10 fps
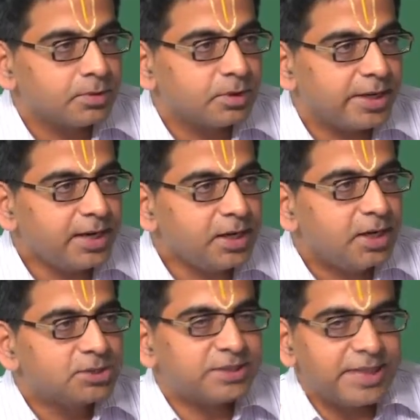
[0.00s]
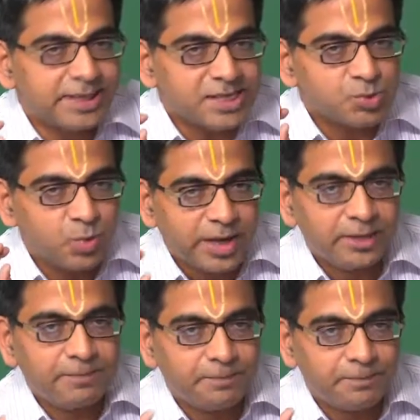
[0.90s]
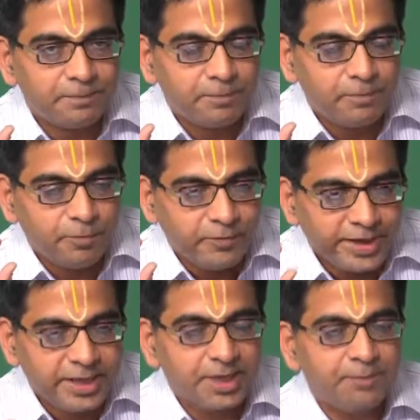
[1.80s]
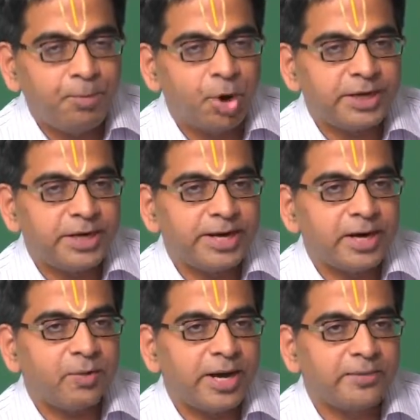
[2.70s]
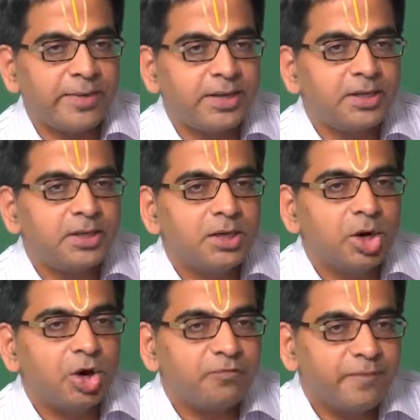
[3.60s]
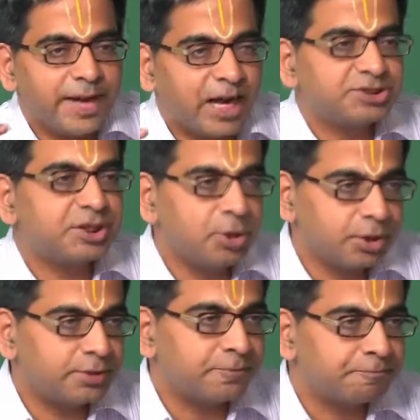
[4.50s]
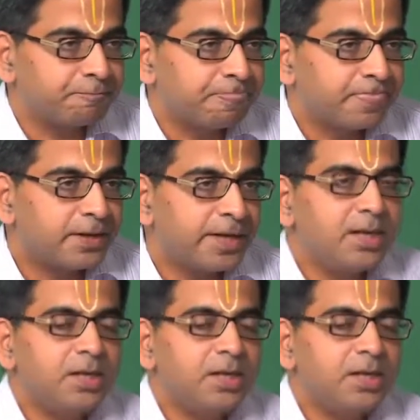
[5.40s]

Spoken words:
right. So, that is one very important requirement of my hash algorithm, right.